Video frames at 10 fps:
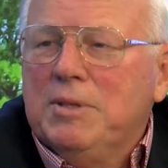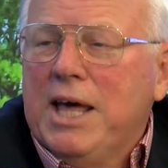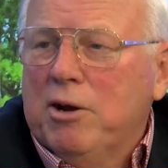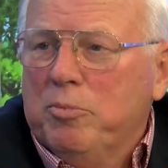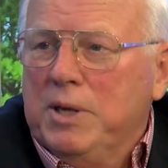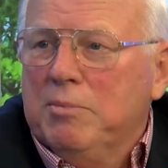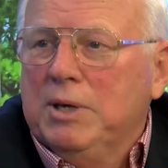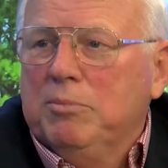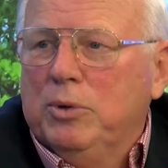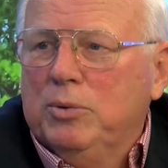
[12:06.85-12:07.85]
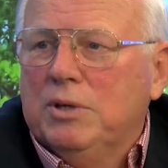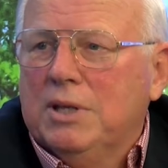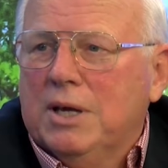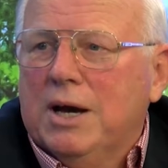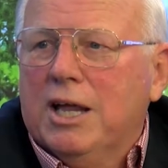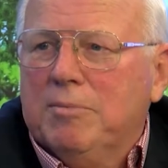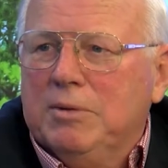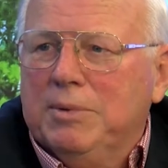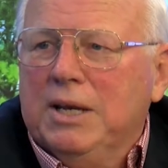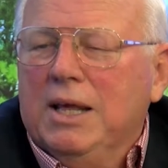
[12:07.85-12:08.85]
and that'll be a big boon to the
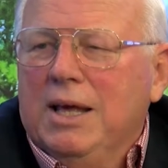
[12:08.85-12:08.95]
economy. But